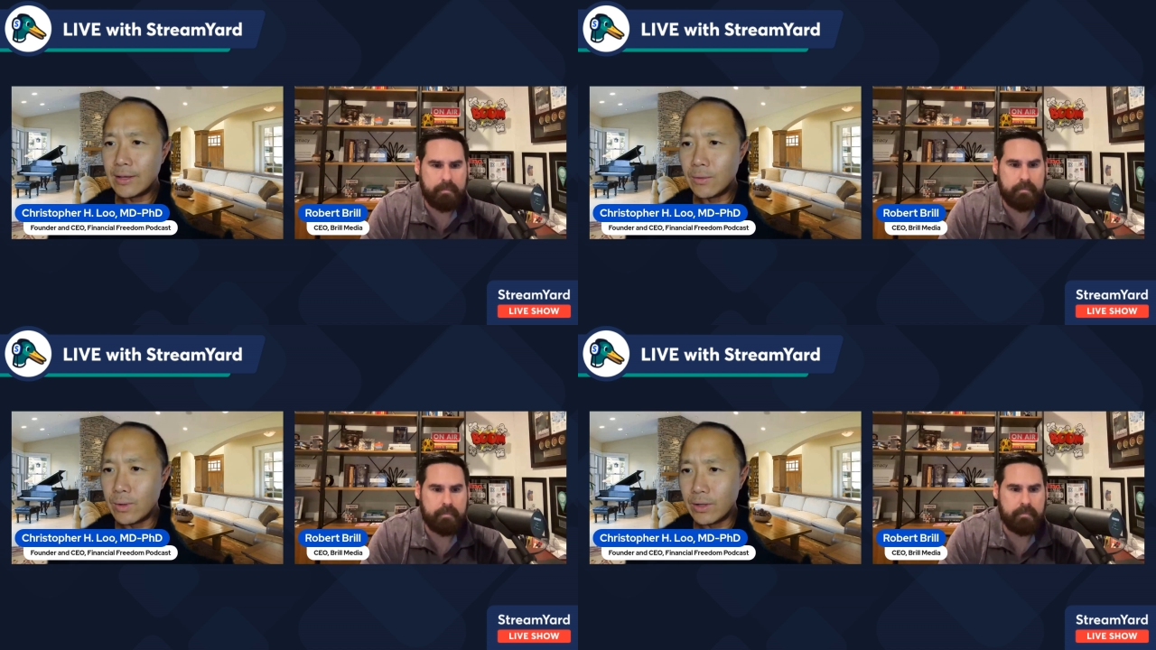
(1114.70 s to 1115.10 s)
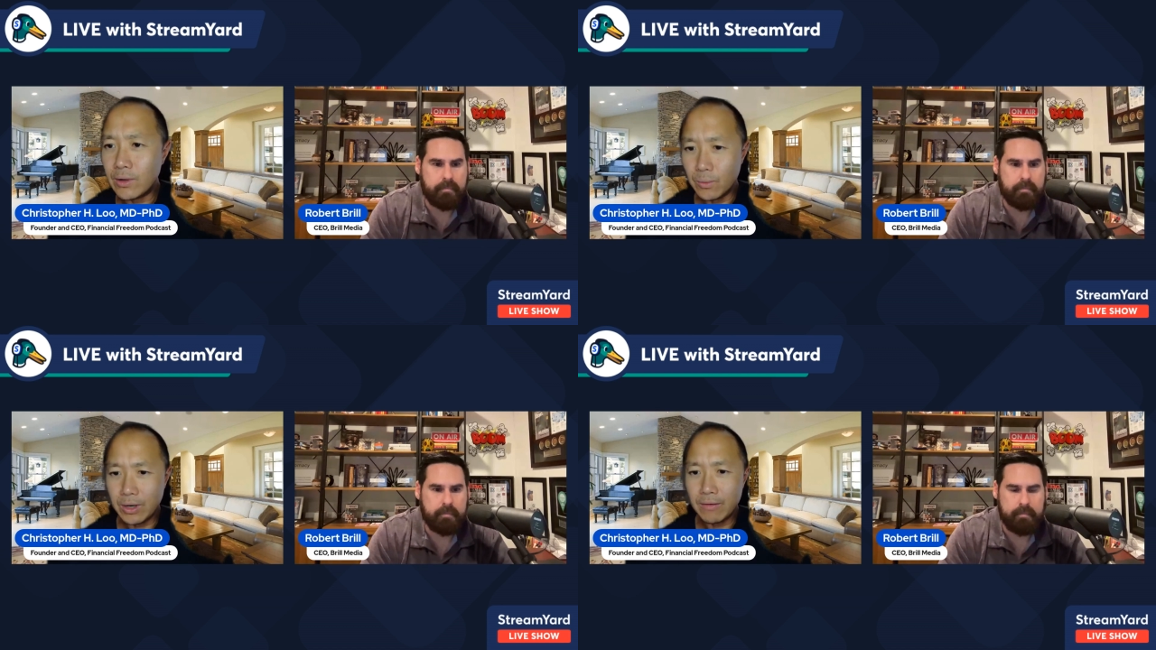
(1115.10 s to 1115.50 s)
Speaker 1: think we you
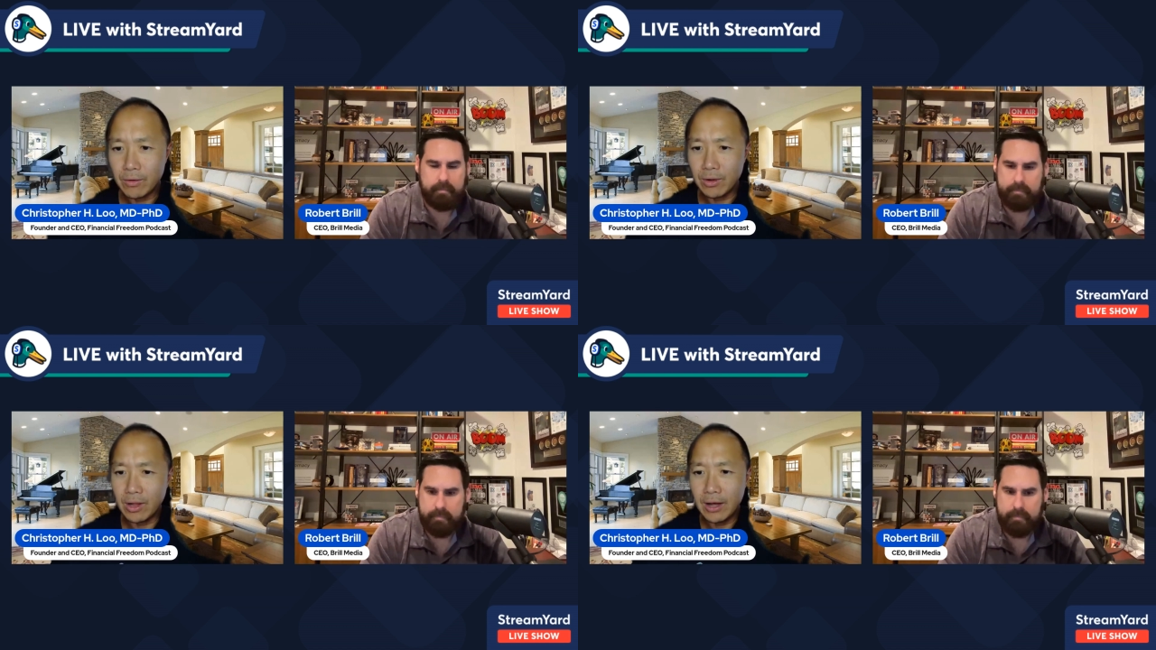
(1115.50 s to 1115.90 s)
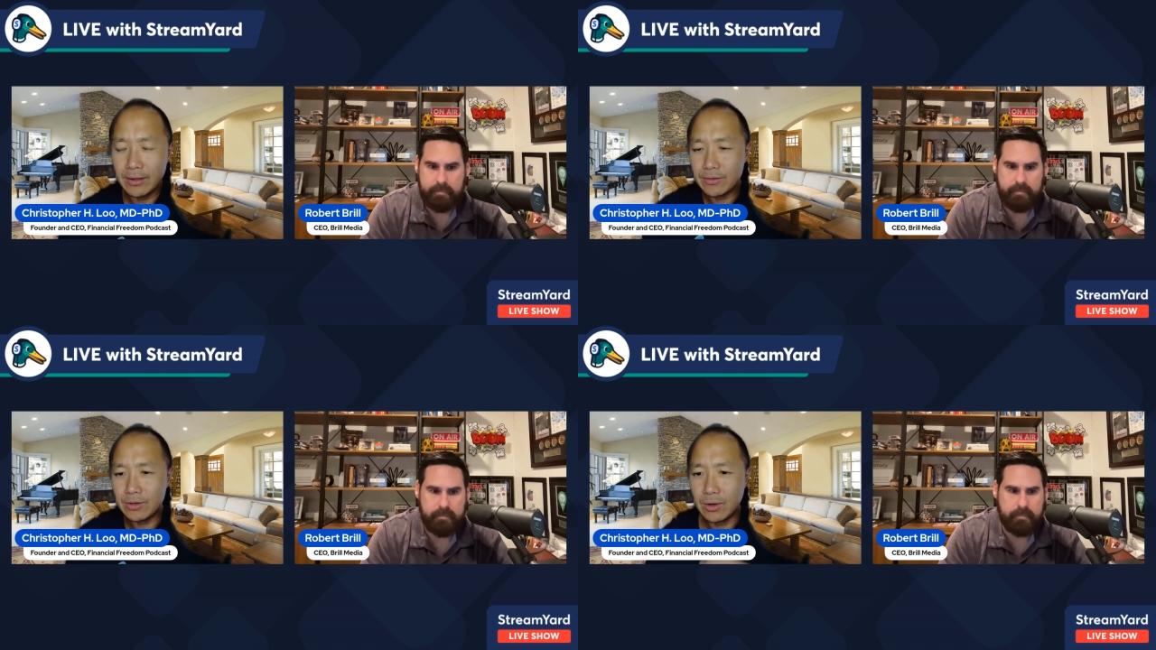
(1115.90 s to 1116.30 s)
know we covered a lot.
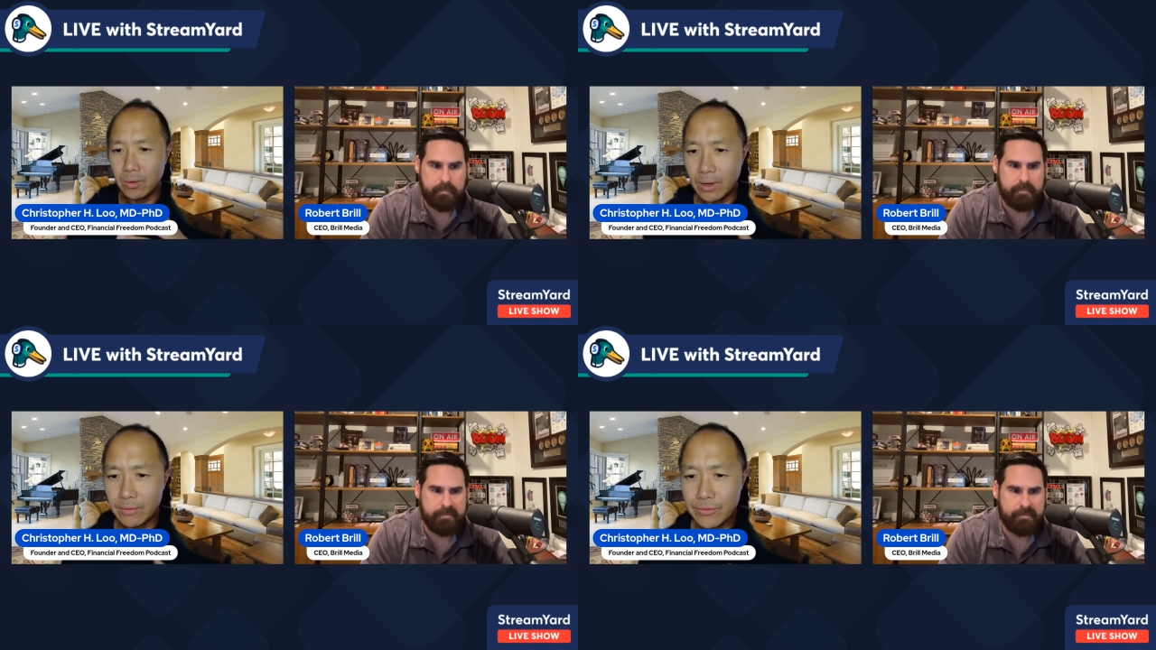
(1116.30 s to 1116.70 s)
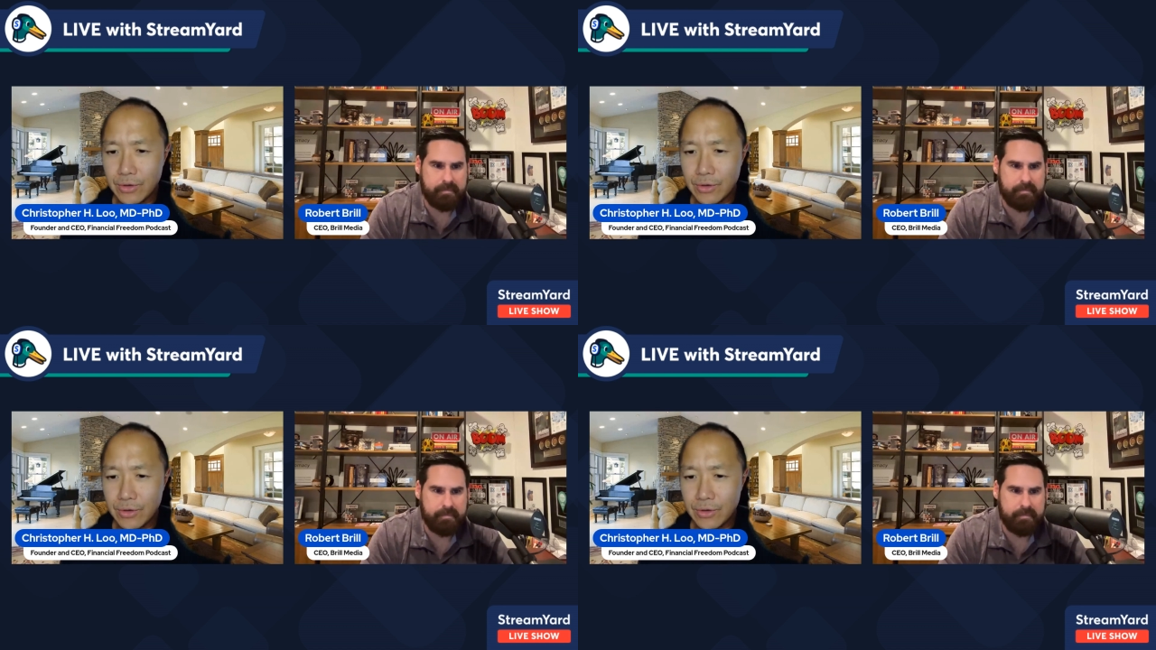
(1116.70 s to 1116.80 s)
You know, uh,